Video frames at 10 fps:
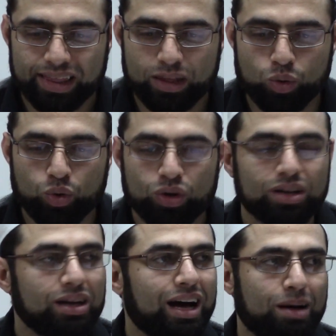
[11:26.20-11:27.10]

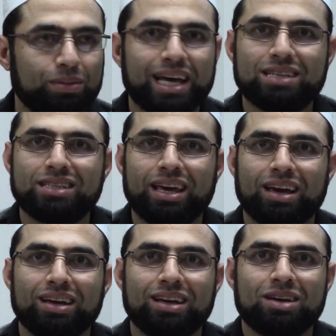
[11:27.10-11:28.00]
dhu, I'm
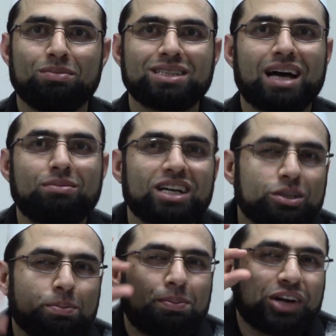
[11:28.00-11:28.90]
placing. But I'm
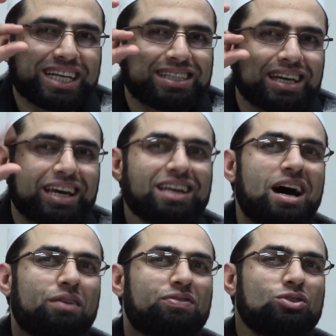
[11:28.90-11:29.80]
not pressing
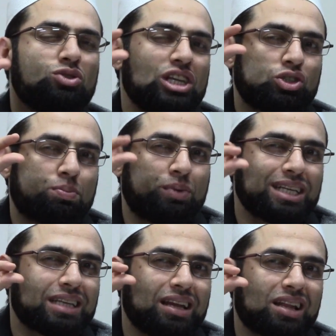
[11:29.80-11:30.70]
enough. You need to
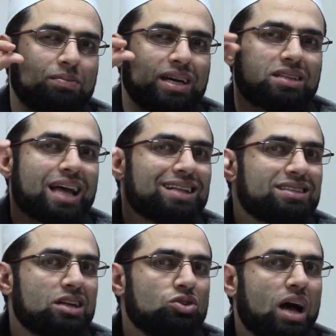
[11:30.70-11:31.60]
press a little bit
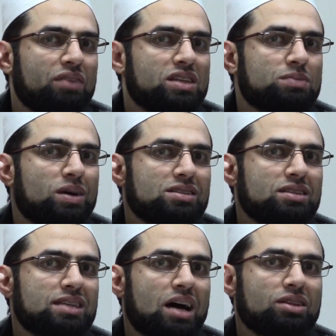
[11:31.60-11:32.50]
until you have this
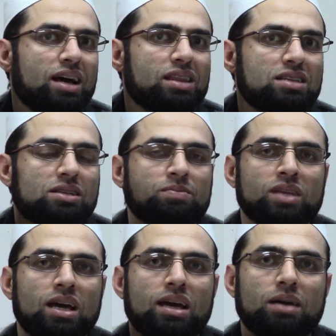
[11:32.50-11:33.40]
buzzing sound like this.
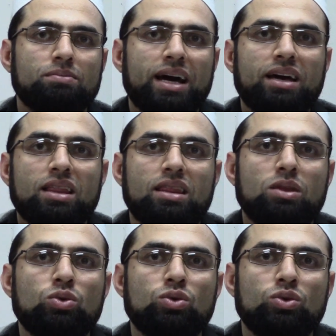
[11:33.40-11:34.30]

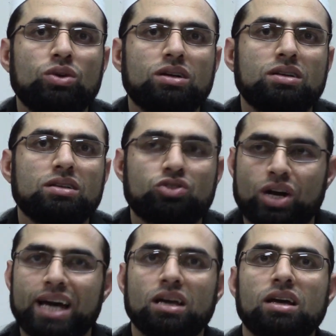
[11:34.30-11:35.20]
Mahdhu.
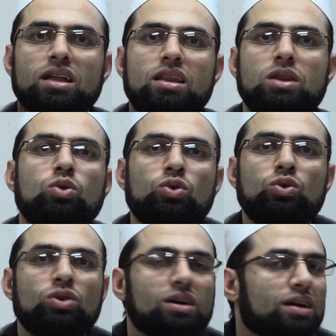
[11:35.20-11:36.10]
Try dhu.